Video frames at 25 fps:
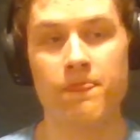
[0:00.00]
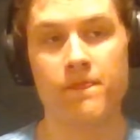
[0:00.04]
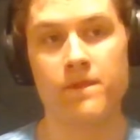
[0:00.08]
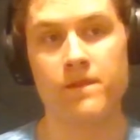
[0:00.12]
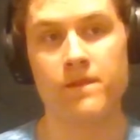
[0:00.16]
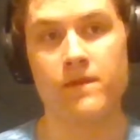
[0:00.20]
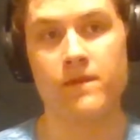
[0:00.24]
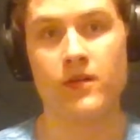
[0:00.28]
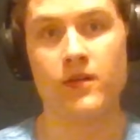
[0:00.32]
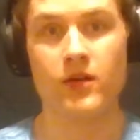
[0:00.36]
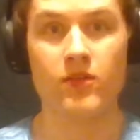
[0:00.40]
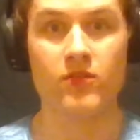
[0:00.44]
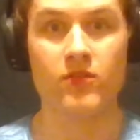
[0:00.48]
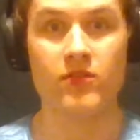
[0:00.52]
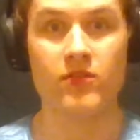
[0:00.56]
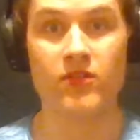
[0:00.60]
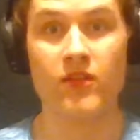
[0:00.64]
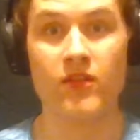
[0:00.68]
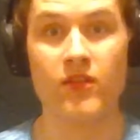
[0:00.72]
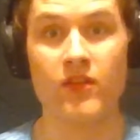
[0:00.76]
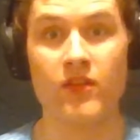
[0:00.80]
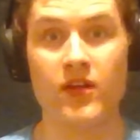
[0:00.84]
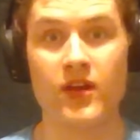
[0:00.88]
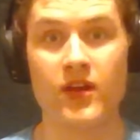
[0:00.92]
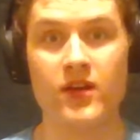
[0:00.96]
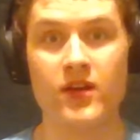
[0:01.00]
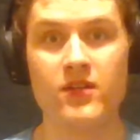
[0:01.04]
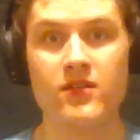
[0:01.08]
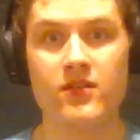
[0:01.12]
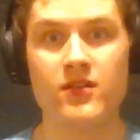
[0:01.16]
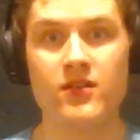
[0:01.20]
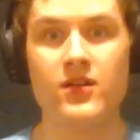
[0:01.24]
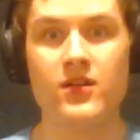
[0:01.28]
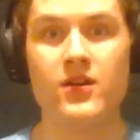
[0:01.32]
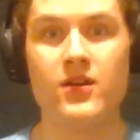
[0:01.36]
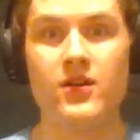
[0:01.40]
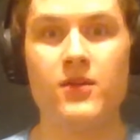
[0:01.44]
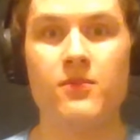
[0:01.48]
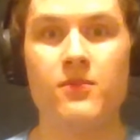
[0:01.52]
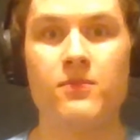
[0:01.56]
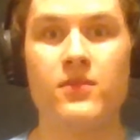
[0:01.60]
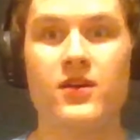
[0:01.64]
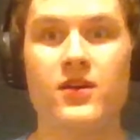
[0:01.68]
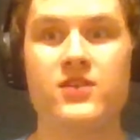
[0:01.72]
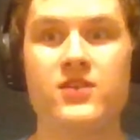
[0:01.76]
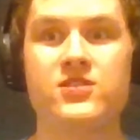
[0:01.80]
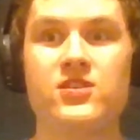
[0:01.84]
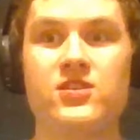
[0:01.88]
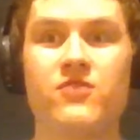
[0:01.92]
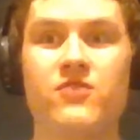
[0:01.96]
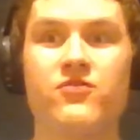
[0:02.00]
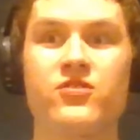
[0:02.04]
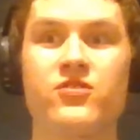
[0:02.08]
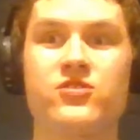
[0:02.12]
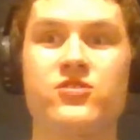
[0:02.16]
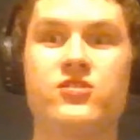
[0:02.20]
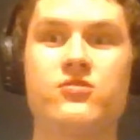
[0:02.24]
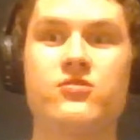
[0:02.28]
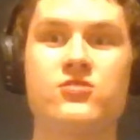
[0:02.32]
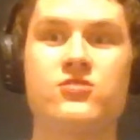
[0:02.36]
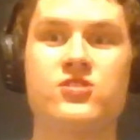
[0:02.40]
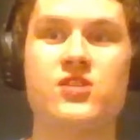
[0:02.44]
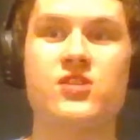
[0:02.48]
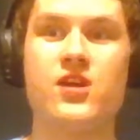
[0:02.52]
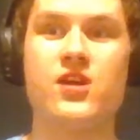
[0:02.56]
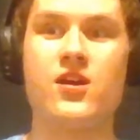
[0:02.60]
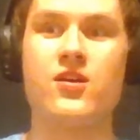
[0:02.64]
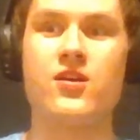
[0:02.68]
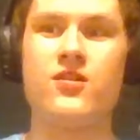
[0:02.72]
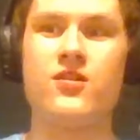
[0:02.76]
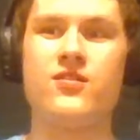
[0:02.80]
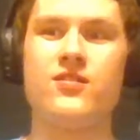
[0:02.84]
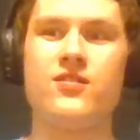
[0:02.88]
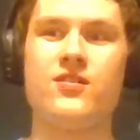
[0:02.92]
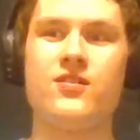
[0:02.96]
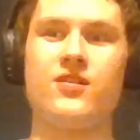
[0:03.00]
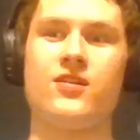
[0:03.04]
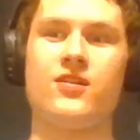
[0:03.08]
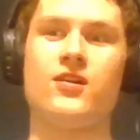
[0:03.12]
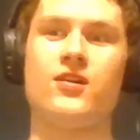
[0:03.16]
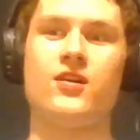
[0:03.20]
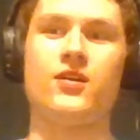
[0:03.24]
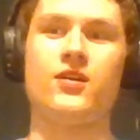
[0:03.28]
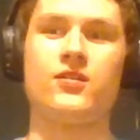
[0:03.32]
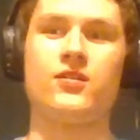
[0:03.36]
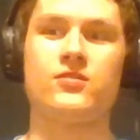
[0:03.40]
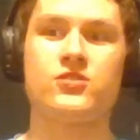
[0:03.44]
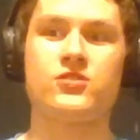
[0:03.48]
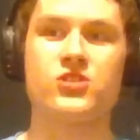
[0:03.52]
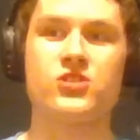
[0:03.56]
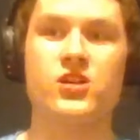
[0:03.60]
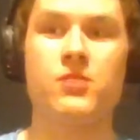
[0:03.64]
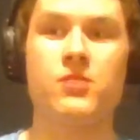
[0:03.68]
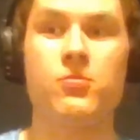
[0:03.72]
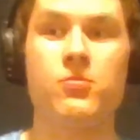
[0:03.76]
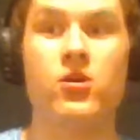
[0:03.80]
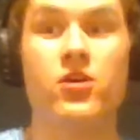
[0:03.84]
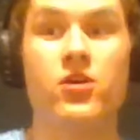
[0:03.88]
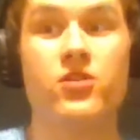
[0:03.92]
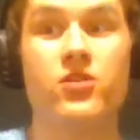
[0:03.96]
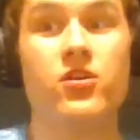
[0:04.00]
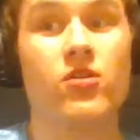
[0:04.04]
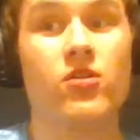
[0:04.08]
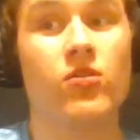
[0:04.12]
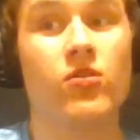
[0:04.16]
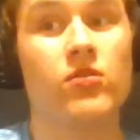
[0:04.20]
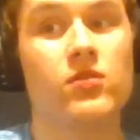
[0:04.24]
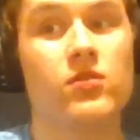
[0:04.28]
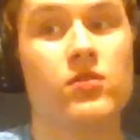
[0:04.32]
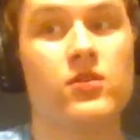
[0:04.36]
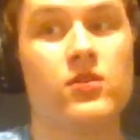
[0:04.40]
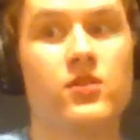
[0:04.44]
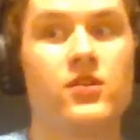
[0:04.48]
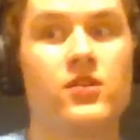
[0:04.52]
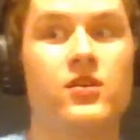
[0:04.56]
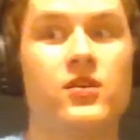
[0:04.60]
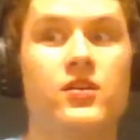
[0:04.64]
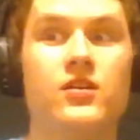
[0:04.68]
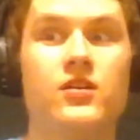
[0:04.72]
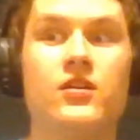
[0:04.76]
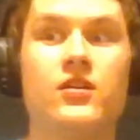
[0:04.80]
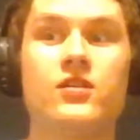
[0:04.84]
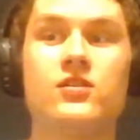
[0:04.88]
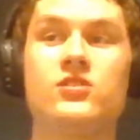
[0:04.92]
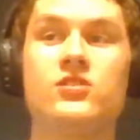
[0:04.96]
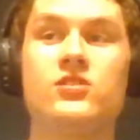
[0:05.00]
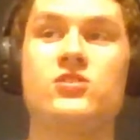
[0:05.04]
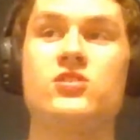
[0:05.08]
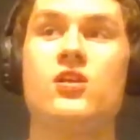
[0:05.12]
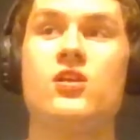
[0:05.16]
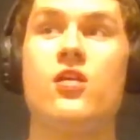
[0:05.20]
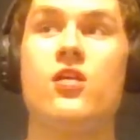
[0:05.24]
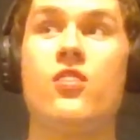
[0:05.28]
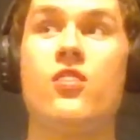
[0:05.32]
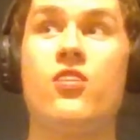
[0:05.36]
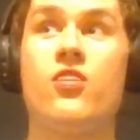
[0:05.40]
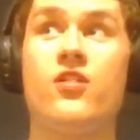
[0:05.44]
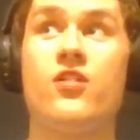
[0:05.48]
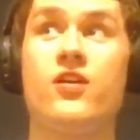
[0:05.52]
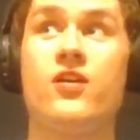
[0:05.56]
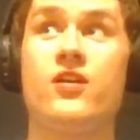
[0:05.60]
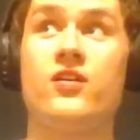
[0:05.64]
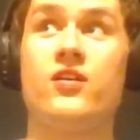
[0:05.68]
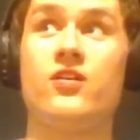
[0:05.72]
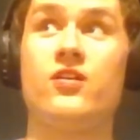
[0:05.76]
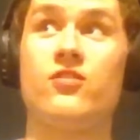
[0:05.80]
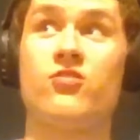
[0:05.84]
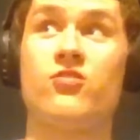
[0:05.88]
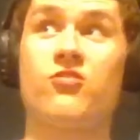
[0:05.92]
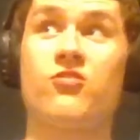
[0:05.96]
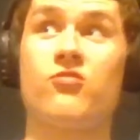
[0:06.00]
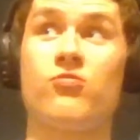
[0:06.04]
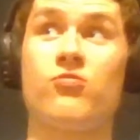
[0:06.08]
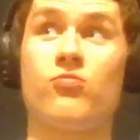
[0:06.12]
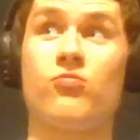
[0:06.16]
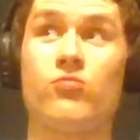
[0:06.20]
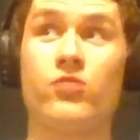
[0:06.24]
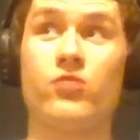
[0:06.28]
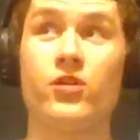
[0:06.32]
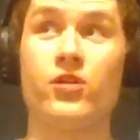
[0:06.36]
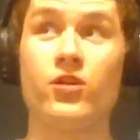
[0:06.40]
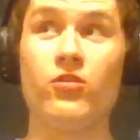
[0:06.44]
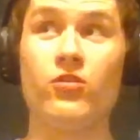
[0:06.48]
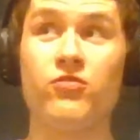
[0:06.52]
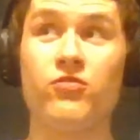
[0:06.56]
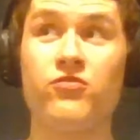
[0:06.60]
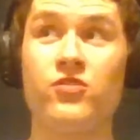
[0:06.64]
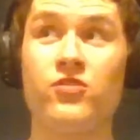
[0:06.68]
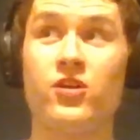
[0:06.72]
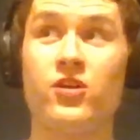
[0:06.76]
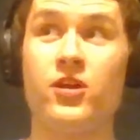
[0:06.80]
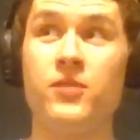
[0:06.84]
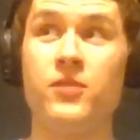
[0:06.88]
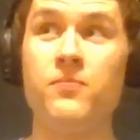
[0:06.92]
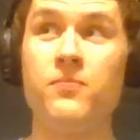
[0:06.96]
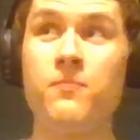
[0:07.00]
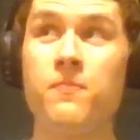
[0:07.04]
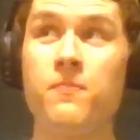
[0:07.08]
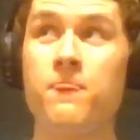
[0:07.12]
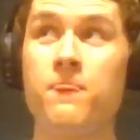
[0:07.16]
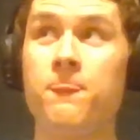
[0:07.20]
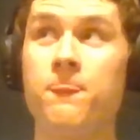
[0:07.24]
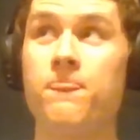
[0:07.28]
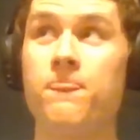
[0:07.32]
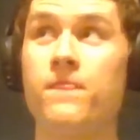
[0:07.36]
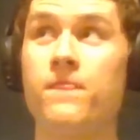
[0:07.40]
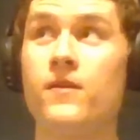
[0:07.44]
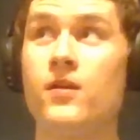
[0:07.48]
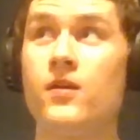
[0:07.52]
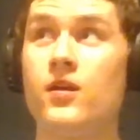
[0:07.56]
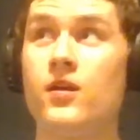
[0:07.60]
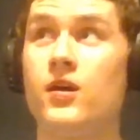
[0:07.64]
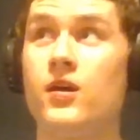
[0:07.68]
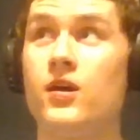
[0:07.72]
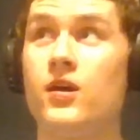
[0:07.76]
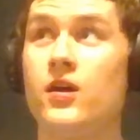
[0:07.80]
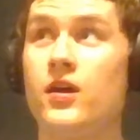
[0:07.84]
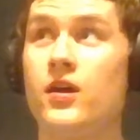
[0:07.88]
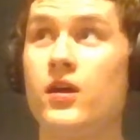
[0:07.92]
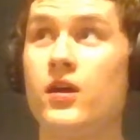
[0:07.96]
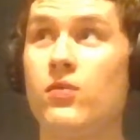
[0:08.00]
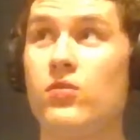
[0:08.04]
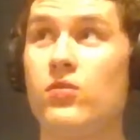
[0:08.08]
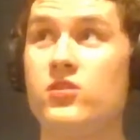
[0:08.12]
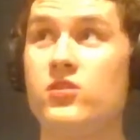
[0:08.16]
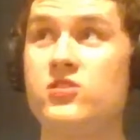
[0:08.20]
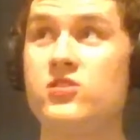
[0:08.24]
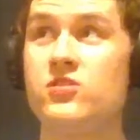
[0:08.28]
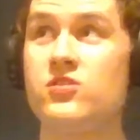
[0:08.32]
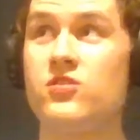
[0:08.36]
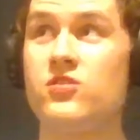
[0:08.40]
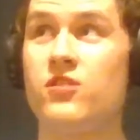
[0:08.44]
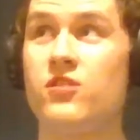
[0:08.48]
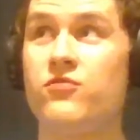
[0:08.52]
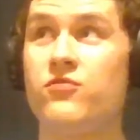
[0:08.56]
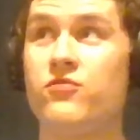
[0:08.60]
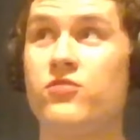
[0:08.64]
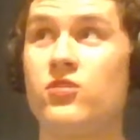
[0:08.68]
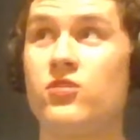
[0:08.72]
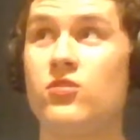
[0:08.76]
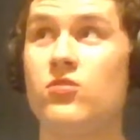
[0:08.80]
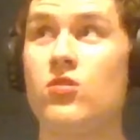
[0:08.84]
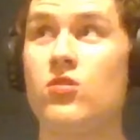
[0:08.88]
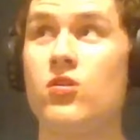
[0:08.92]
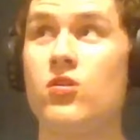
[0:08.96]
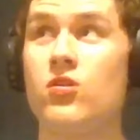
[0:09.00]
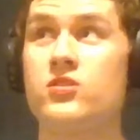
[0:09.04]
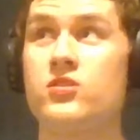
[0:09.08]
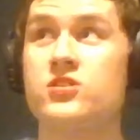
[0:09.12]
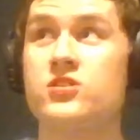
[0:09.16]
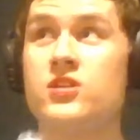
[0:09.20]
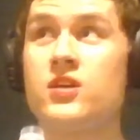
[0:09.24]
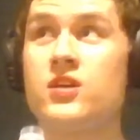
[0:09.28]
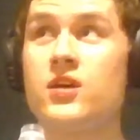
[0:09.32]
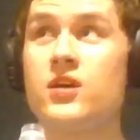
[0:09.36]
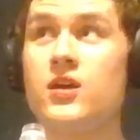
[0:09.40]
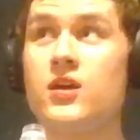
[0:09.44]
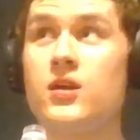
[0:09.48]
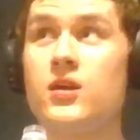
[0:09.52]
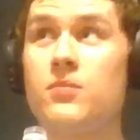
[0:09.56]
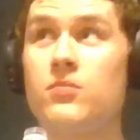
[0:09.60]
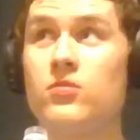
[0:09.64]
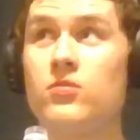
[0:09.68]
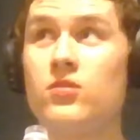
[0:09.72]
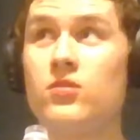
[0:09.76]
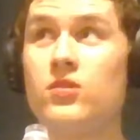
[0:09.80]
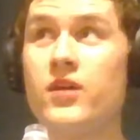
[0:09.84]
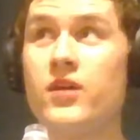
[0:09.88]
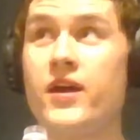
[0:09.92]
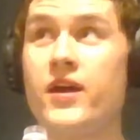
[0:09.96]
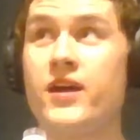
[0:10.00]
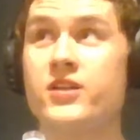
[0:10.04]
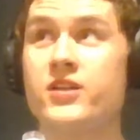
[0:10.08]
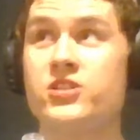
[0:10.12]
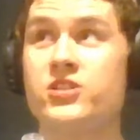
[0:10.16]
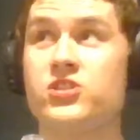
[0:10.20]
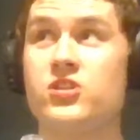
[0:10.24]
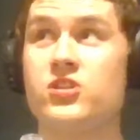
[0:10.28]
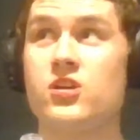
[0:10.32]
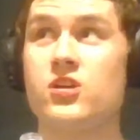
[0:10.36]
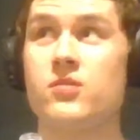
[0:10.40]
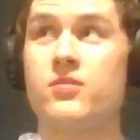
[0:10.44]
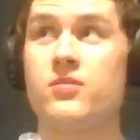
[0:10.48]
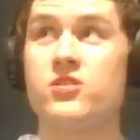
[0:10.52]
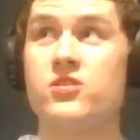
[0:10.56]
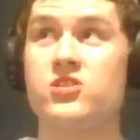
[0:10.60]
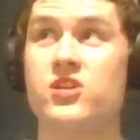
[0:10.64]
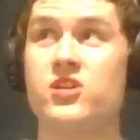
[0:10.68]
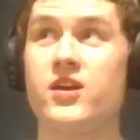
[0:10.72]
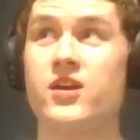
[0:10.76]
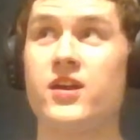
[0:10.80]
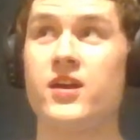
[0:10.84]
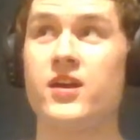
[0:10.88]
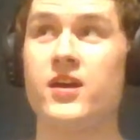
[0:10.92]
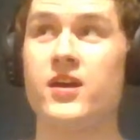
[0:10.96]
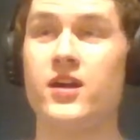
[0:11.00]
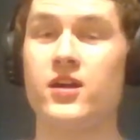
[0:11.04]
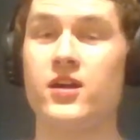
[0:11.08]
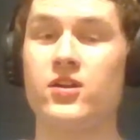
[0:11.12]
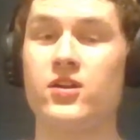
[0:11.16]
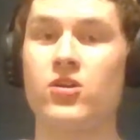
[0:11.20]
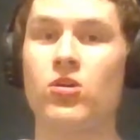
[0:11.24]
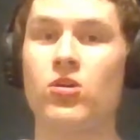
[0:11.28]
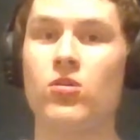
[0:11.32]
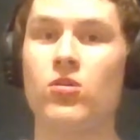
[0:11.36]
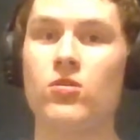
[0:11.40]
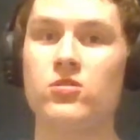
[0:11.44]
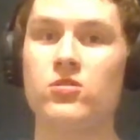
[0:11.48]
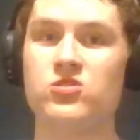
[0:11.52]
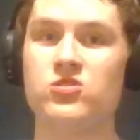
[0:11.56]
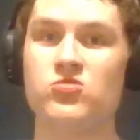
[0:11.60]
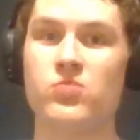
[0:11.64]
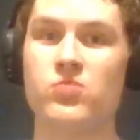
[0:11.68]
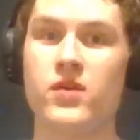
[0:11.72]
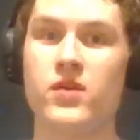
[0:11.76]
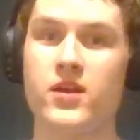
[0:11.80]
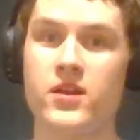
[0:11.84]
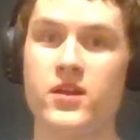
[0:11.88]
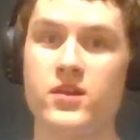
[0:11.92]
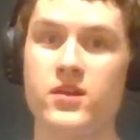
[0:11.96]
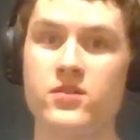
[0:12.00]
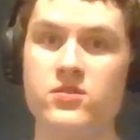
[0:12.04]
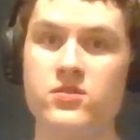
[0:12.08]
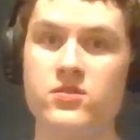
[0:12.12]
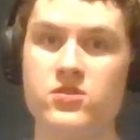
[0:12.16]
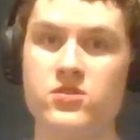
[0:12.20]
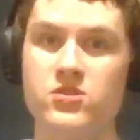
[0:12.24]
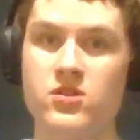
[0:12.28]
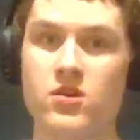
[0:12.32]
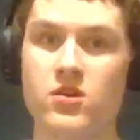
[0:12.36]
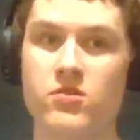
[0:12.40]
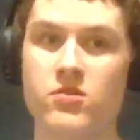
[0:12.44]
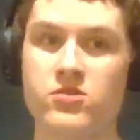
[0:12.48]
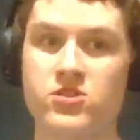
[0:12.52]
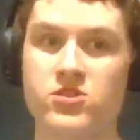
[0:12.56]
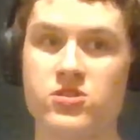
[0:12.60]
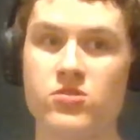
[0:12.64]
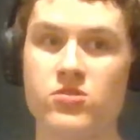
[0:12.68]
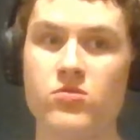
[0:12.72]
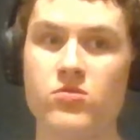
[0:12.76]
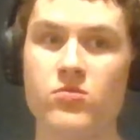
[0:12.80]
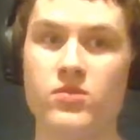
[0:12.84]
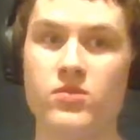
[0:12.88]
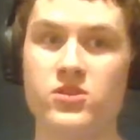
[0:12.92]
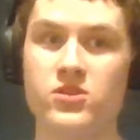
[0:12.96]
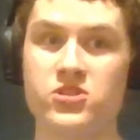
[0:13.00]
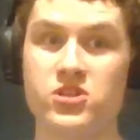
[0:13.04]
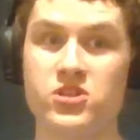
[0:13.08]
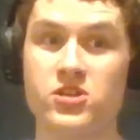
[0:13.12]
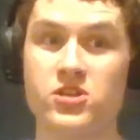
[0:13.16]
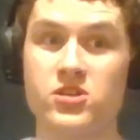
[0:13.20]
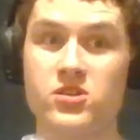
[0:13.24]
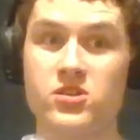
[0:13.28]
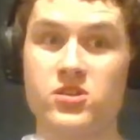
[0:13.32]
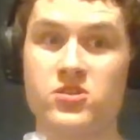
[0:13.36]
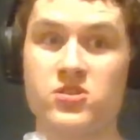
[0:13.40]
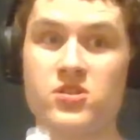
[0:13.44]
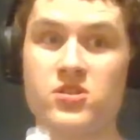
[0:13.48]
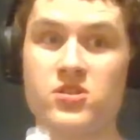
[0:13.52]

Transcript: other than that. But if you're too scared, uh, shame on you, because it's real fun. Uh, I wasn't there for a long time last year because I had Cole's wedding to go to, which is,